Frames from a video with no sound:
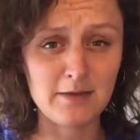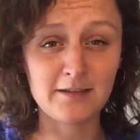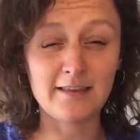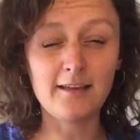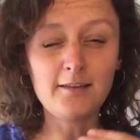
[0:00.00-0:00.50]

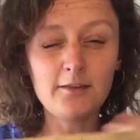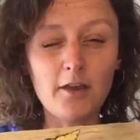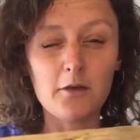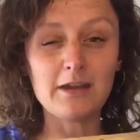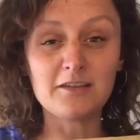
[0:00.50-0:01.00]
because they're
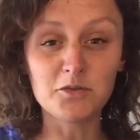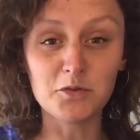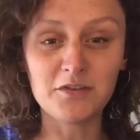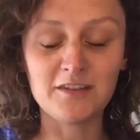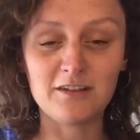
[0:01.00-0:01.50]
so
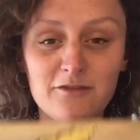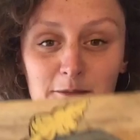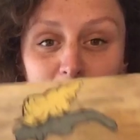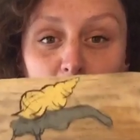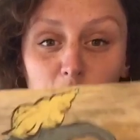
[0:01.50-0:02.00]
exhausted
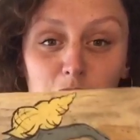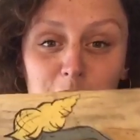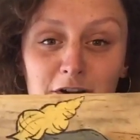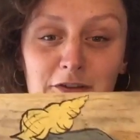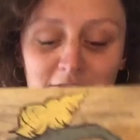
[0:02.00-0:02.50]
from the whole
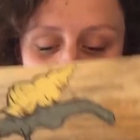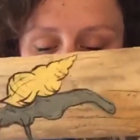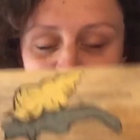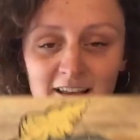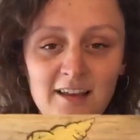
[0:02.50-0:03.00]

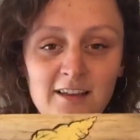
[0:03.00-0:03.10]
process